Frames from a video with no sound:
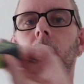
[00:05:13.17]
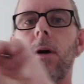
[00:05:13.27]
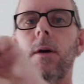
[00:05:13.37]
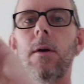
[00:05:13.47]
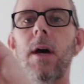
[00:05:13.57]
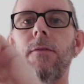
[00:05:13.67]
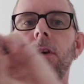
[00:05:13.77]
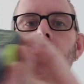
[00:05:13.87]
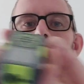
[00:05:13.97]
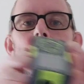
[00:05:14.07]
wherever
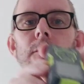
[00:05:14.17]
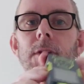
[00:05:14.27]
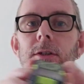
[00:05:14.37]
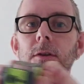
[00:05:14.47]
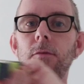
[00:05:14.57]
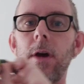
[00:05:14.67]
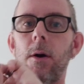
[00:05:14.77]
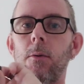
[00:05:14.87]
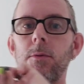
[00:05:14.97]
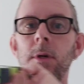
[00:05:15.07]
you move this
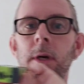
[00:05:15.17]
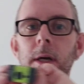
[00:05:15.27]
around,